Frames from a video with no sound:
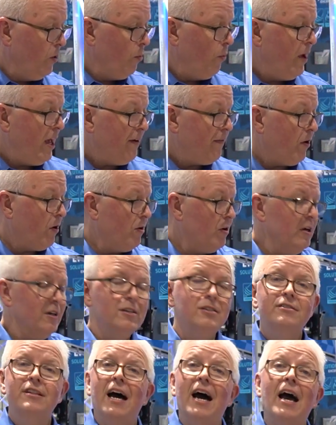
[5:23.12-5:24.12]
We have our
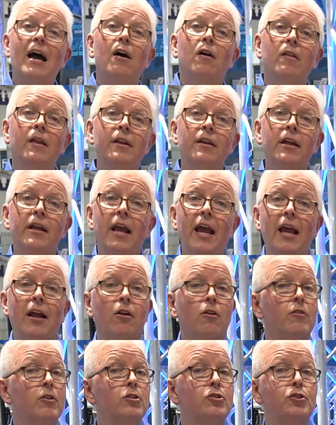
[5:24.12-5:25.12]
dial
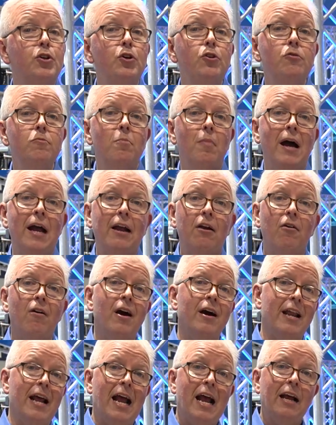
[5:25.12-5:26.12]
indicator, the two
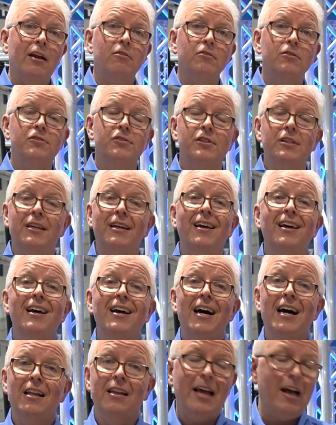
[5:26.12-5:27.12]
micron accuracy,
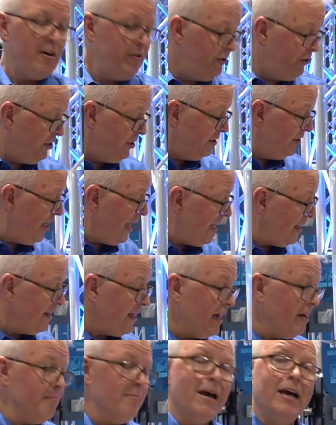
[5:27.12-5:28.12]
allowing you to take
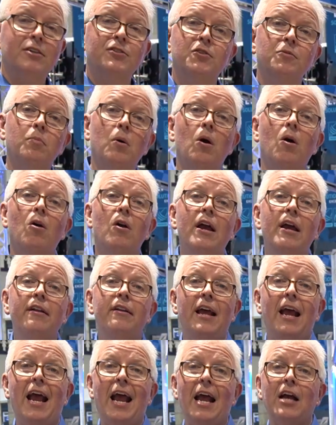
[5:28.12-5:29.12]
that master bar and
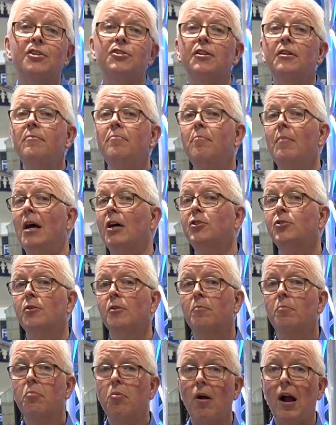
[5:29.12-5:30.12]
actually measure
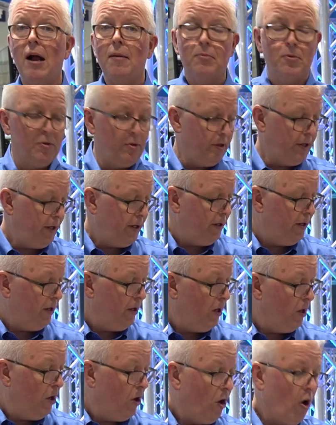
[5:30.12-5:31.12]
it properly.
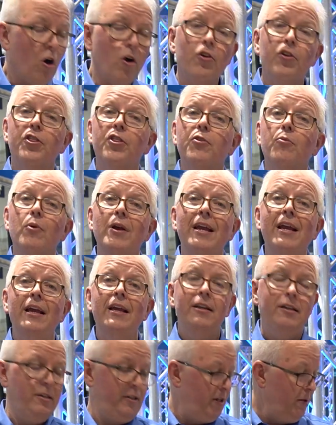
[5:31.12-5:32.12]
Our
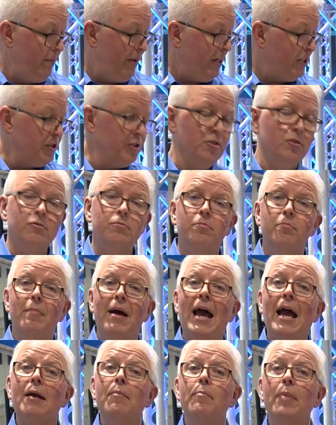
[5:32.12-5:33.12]
three dimensional
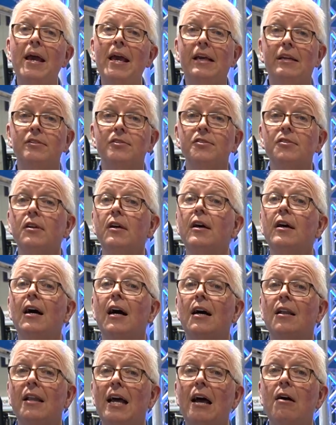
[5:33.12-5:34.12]
mag base,
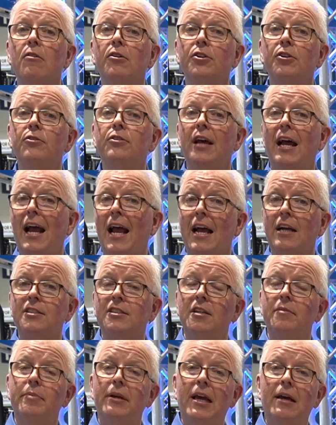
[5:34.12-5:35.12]
allowing you to
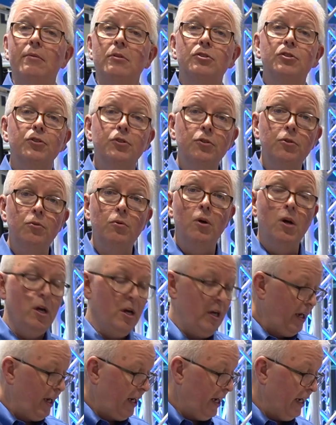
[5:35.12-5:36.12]
actually be able to
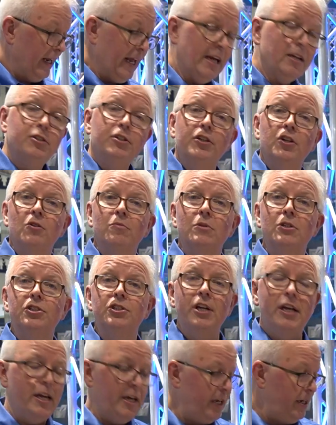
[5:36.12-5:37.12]
connect to your
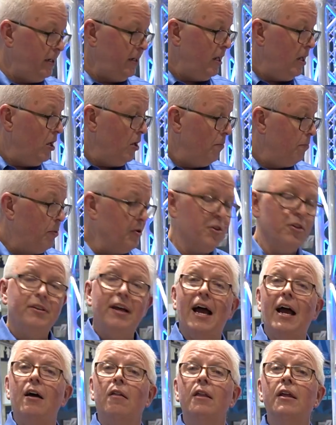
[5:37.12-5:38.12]
machine, put the
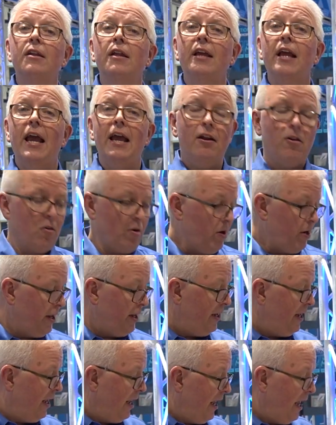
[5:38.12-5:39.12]
dial indicator on
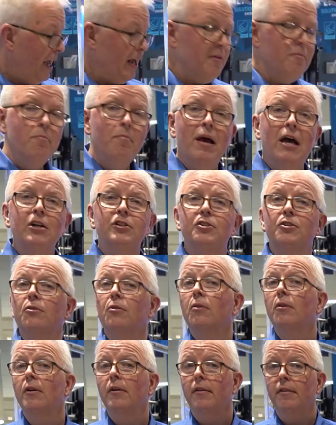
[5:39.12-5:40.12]
it, and measure
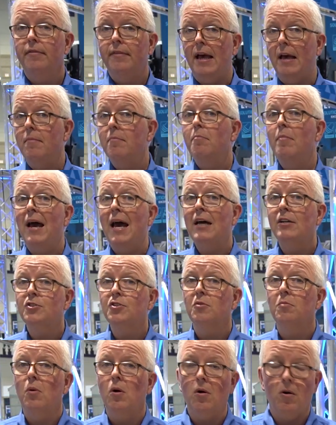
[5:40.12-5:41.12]
that
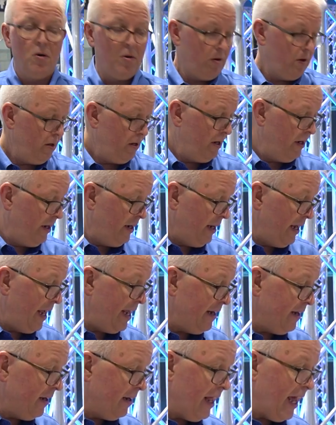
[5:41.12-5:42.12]
master bar.
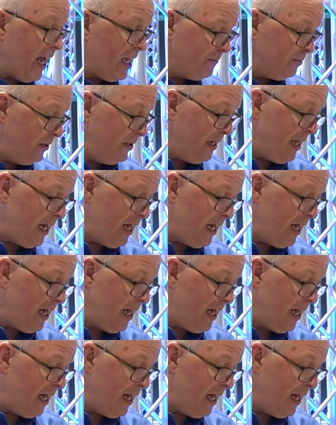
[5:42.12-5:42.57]
And last but